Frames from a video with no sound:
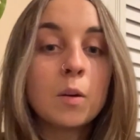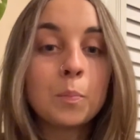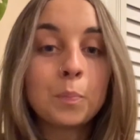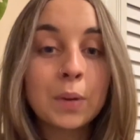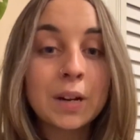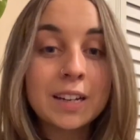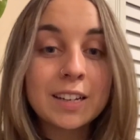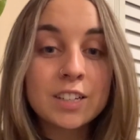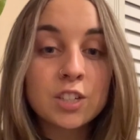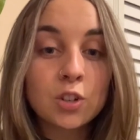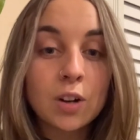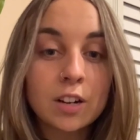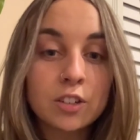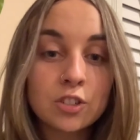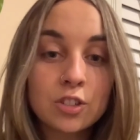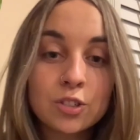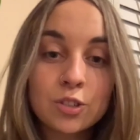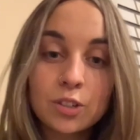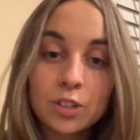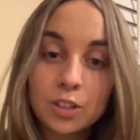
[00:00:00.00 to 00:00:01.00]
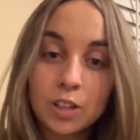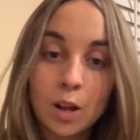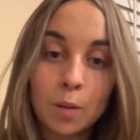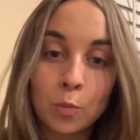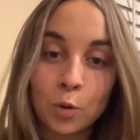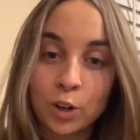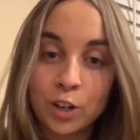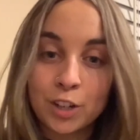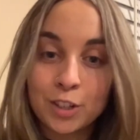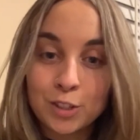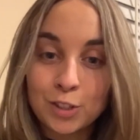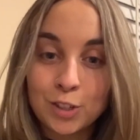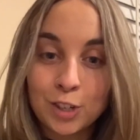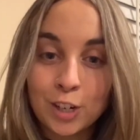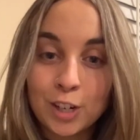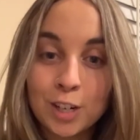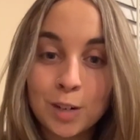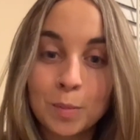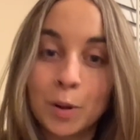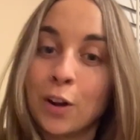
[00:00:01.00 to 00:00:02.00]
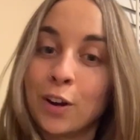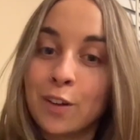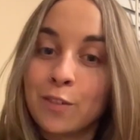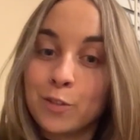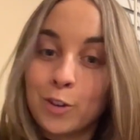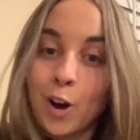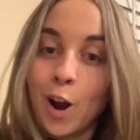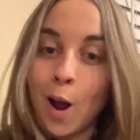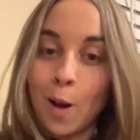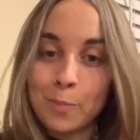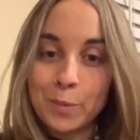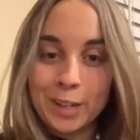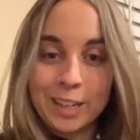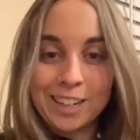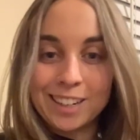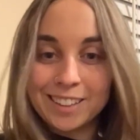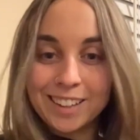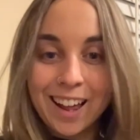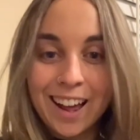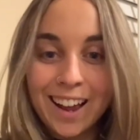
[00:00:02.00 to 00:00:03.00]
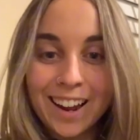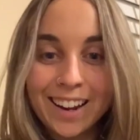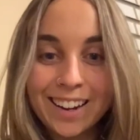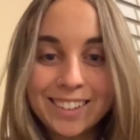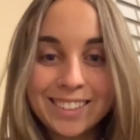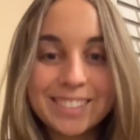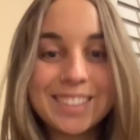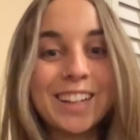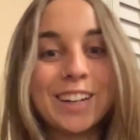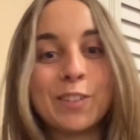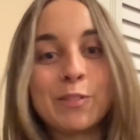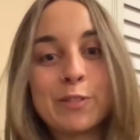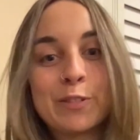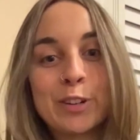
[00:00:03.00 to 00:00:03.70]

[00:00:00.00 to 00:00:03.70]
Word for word: But directors are a lot more concerned about if you're hopping in a line than if